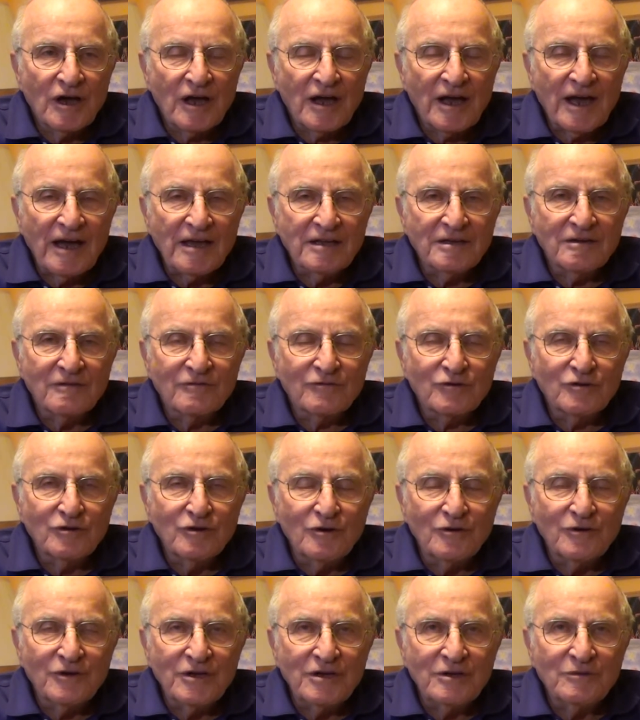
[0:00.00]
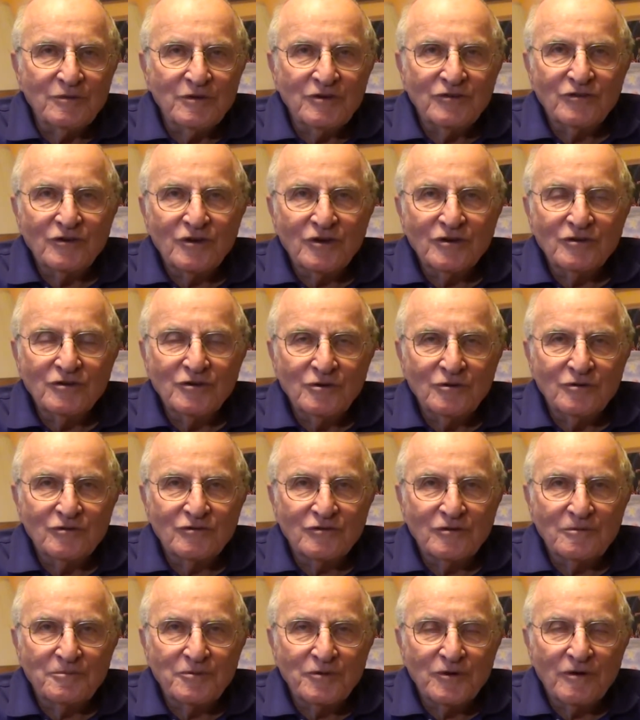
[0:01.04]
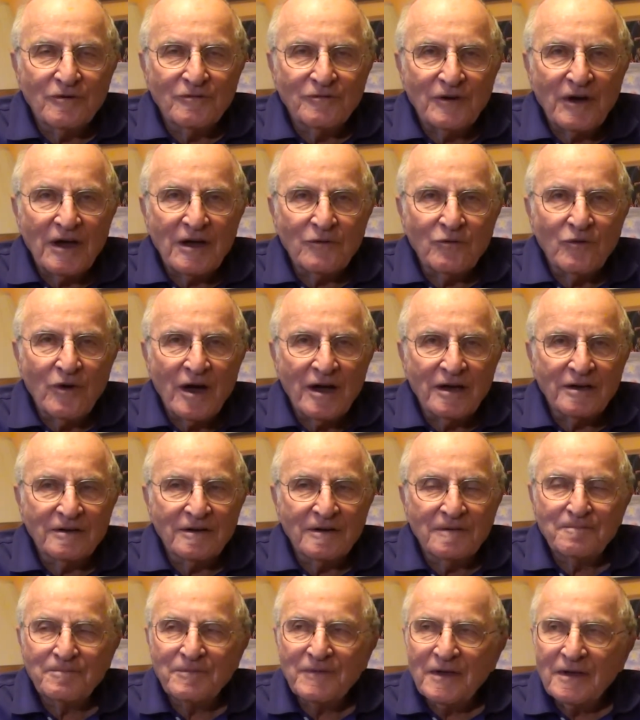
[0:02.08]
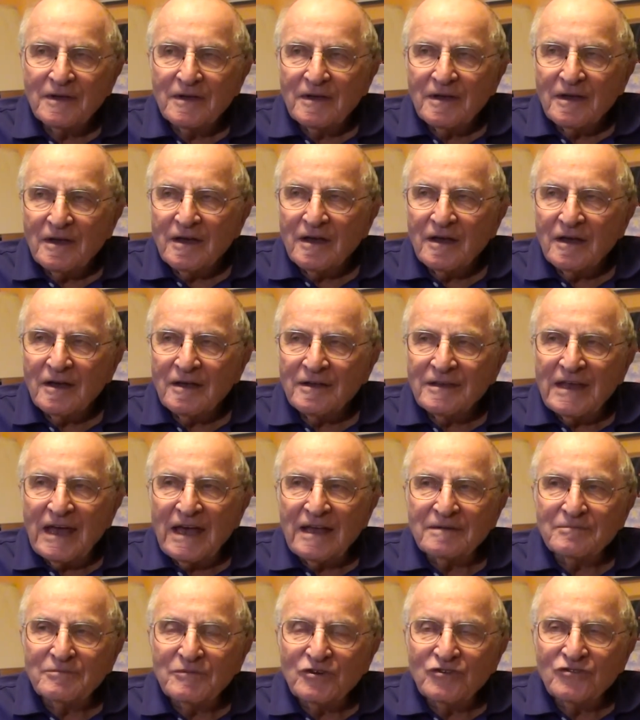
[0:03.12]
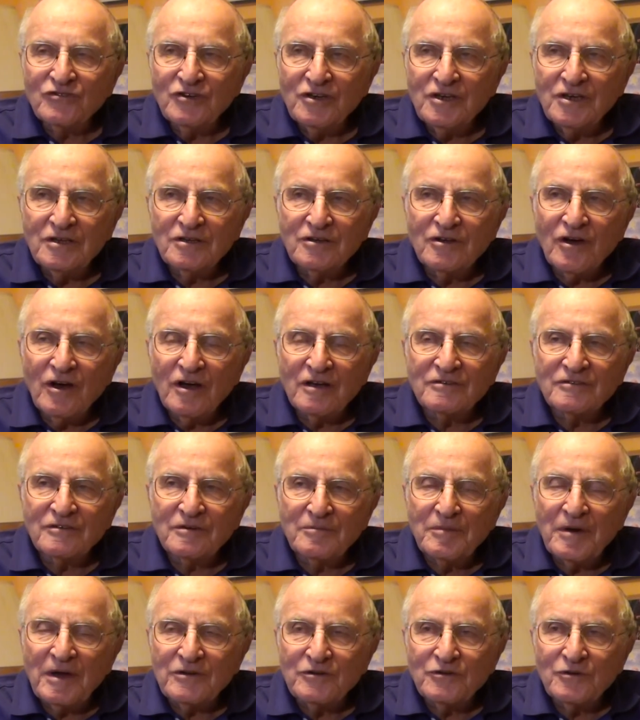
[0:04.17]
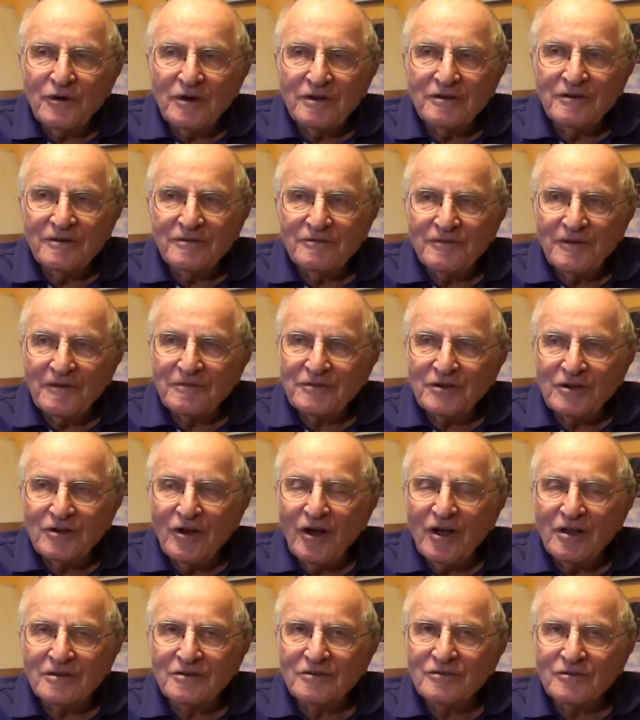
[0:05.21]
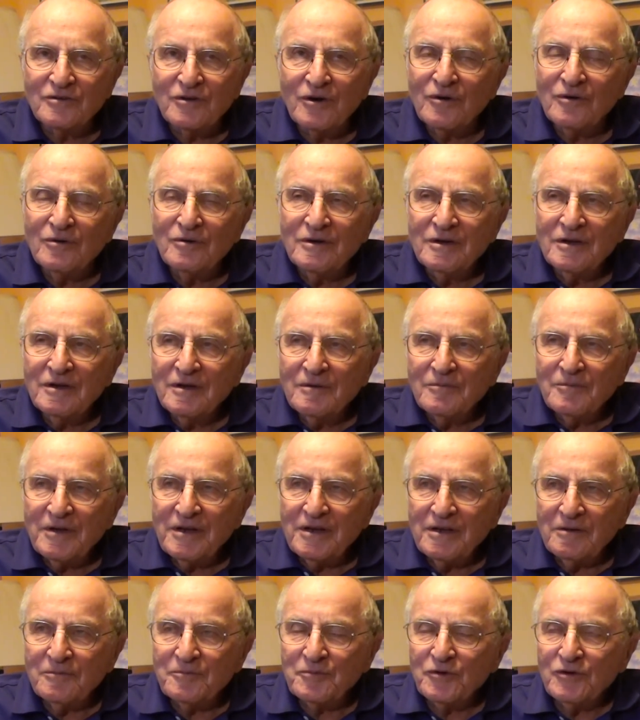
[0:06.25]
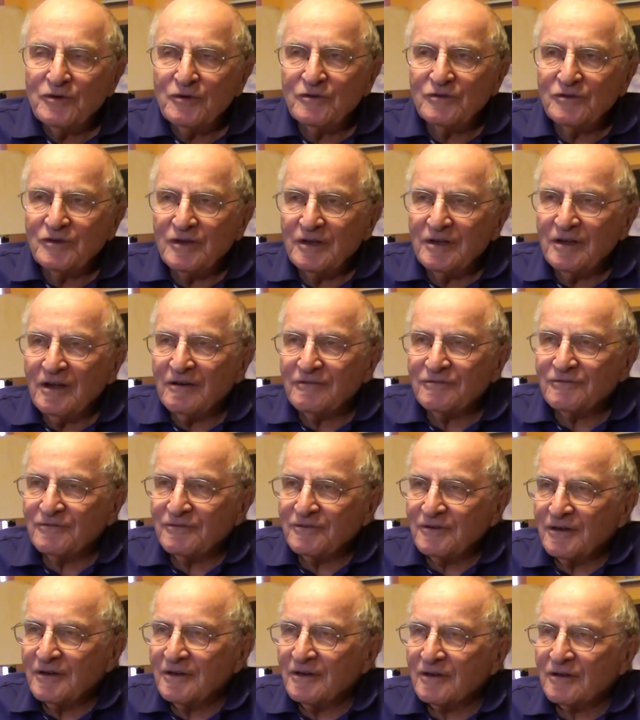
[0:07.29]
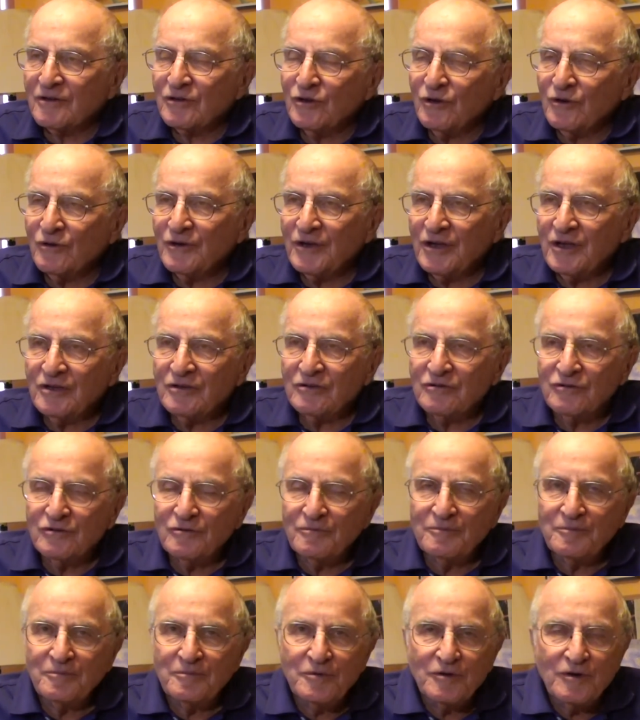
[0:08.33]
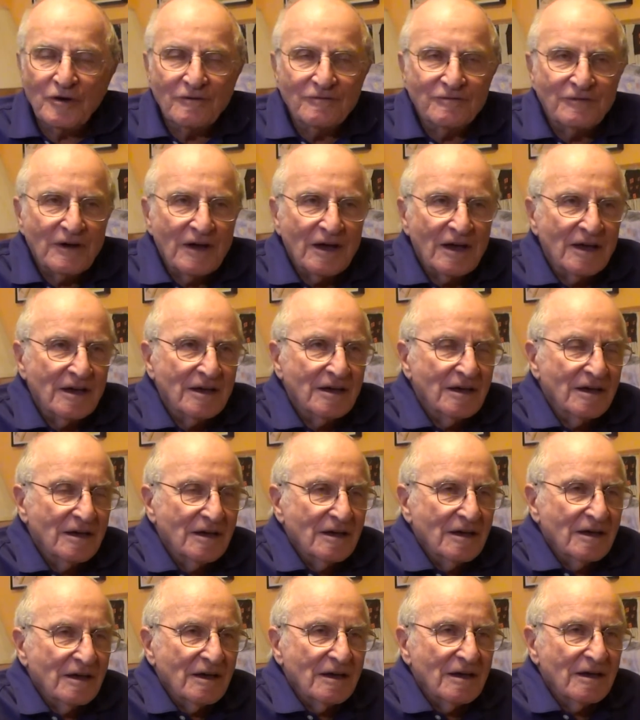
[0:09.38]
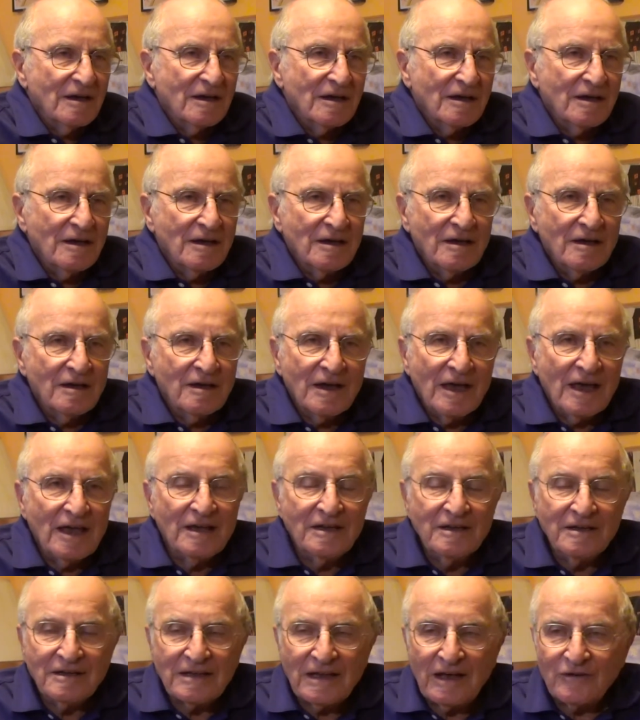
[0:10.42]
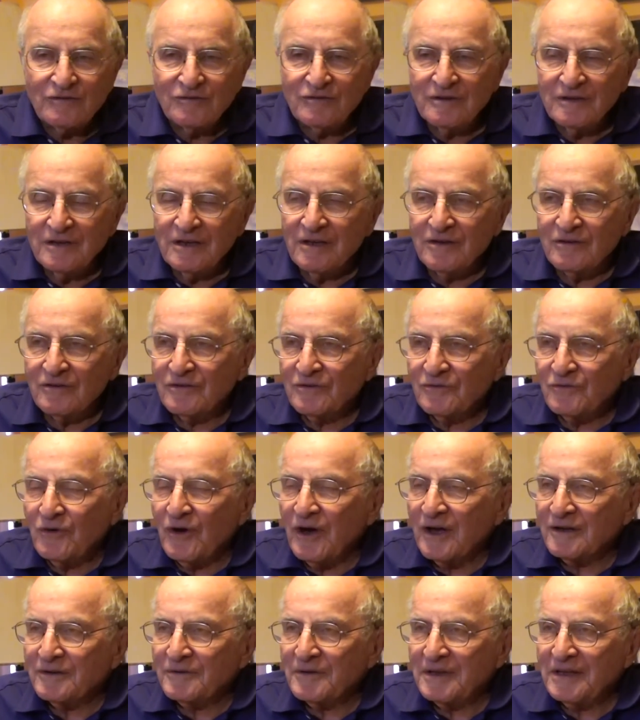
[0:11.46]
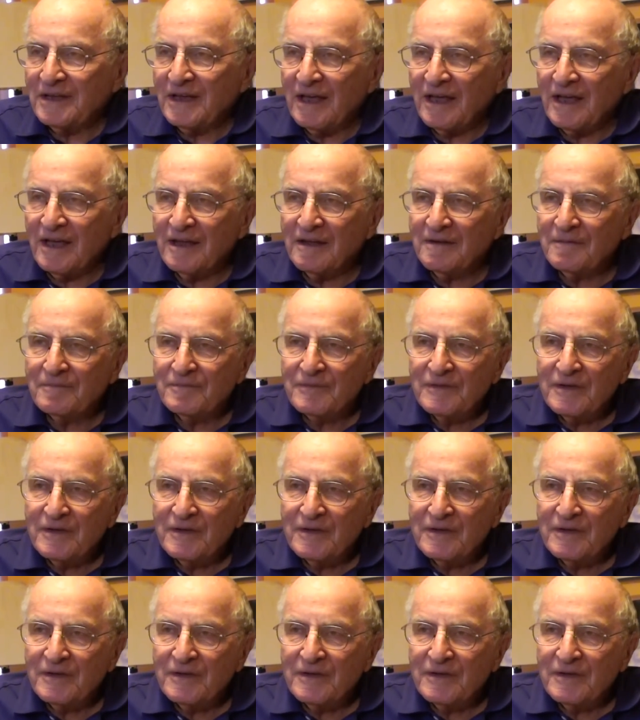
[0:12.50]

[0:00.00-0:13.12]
kind of chlorine which you can use to purify water. That machine costs about $250 though, but it'll produce enough chlorine to purify 80,000 liters of water a day.